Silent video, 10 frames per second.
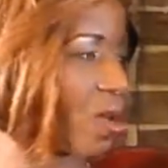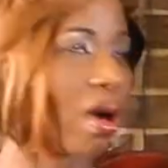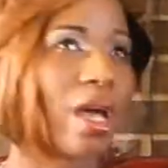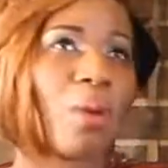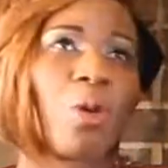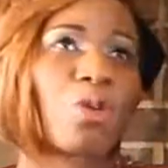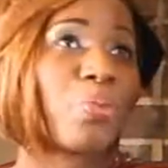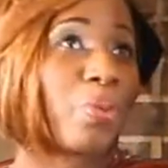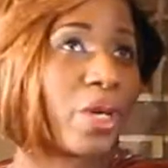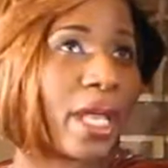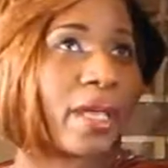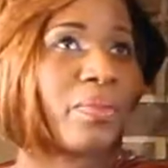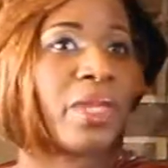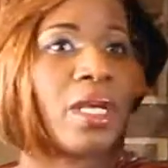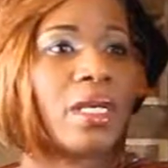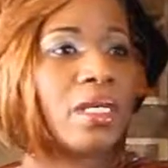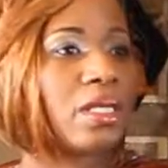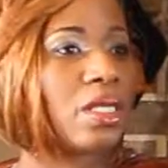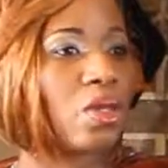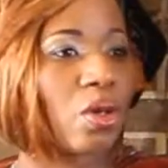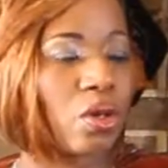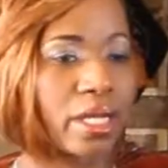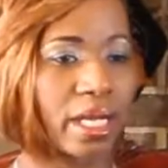it don't help Boku people then, you know,